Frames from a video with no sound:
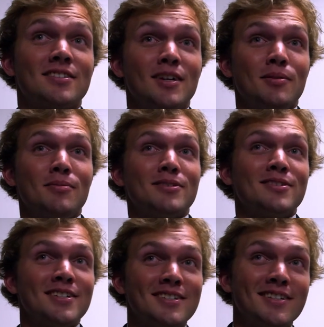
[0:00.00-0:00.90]
step up
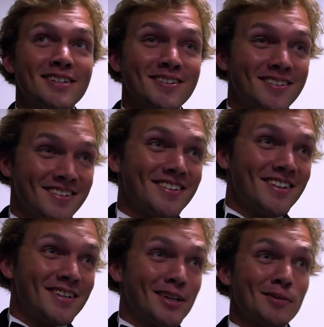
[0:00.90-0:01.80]
this season and
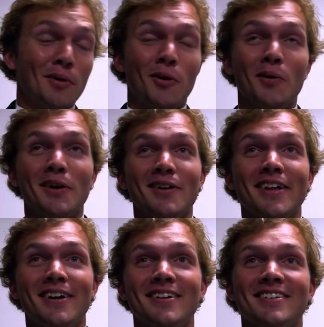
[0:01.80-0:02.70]
kick the ball well
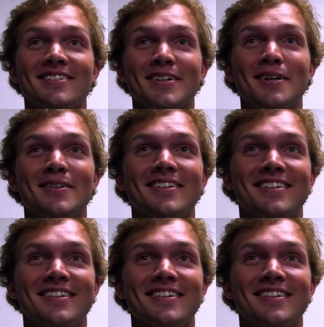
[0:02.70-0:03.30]
now. So